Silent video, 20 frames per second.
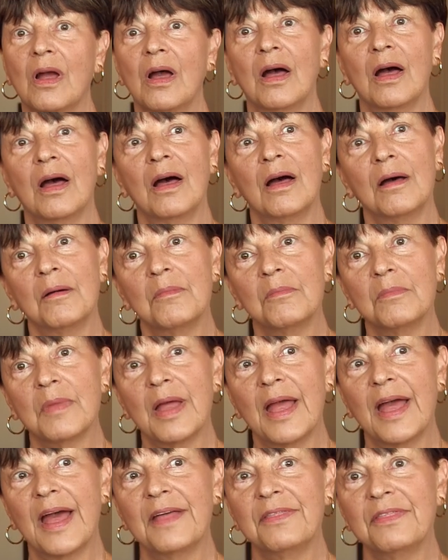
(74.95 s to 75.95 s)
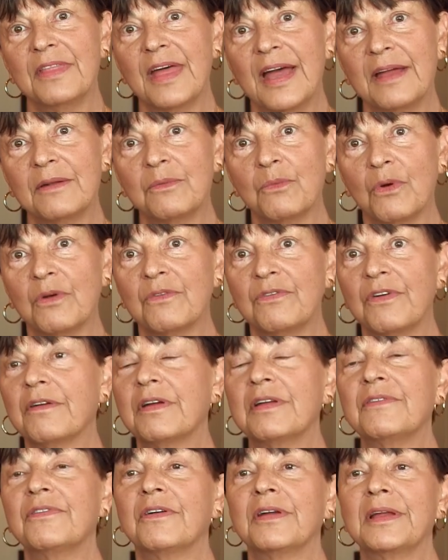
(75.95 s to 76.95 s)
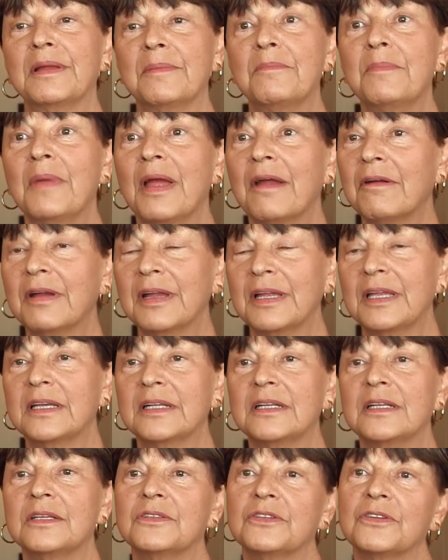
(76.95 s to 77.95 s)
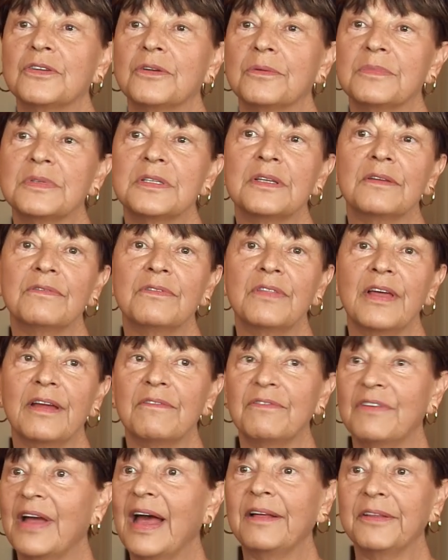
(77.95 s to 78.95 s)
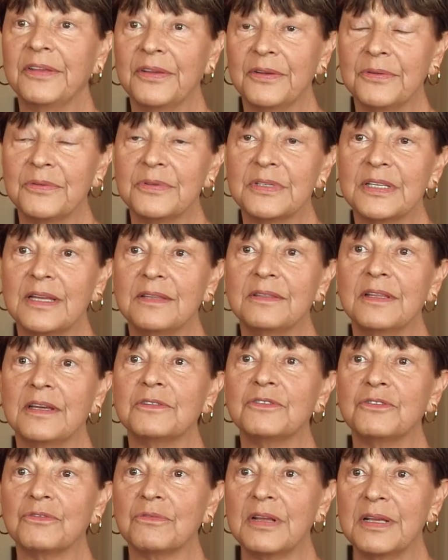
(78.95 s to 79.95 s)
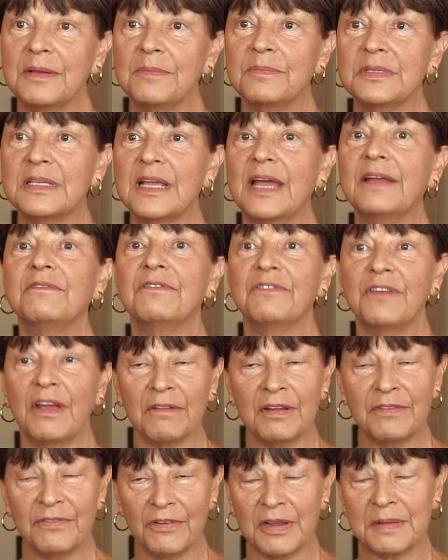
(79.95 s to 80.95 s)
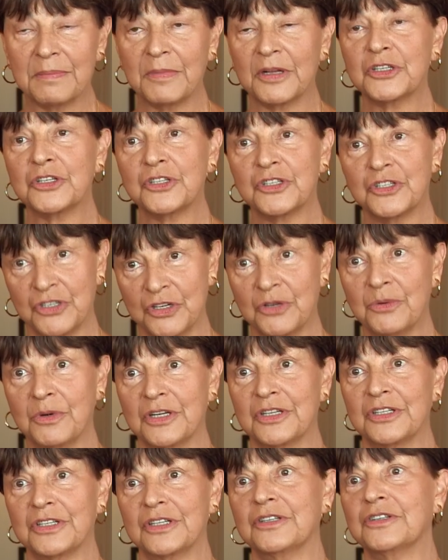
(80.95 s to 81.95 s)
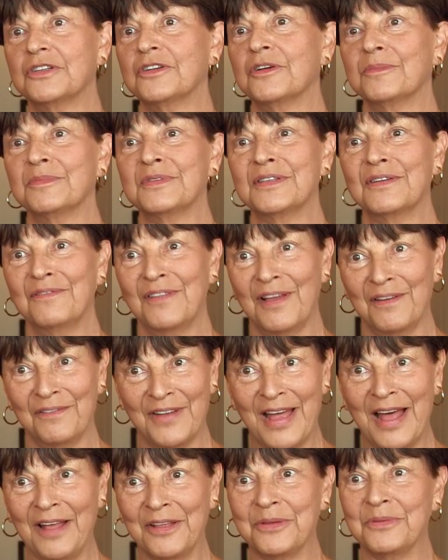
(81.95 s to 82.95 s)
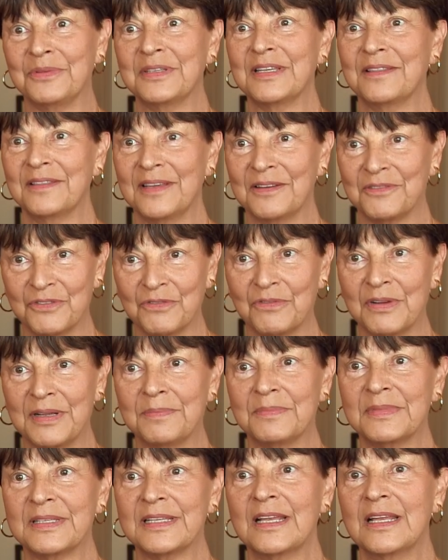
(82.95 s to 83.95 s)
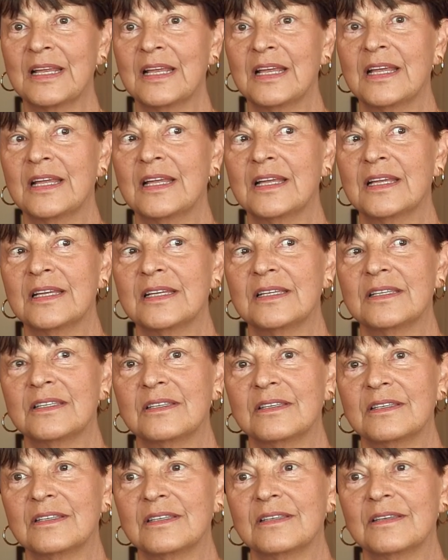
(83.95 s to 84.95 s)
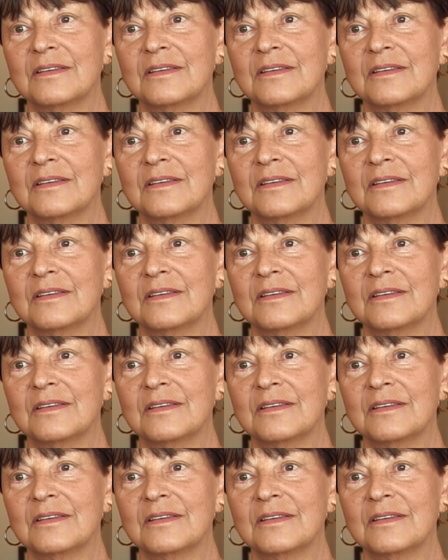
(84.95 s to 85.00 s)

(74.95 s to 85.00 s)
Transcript: um, and that were very, very American in terms of their values and their dreams, and very, very much Jewish in terms of their values and their dreams. Tell me about